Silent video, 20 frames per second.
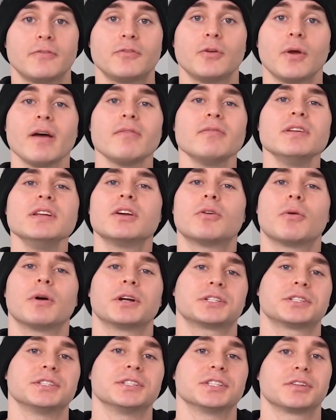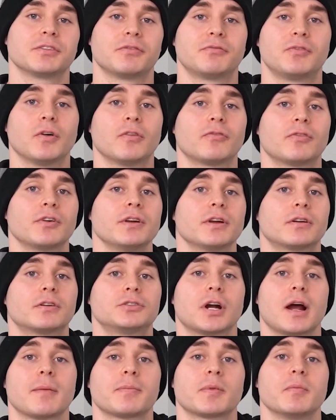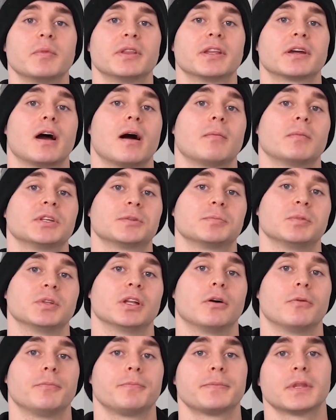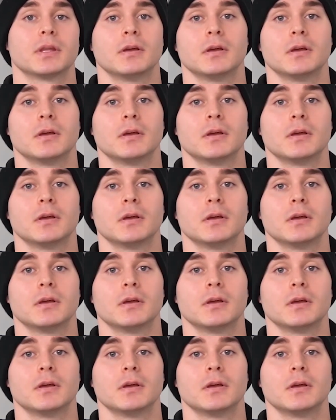If you have any questions, feel free to drop them in the comments below.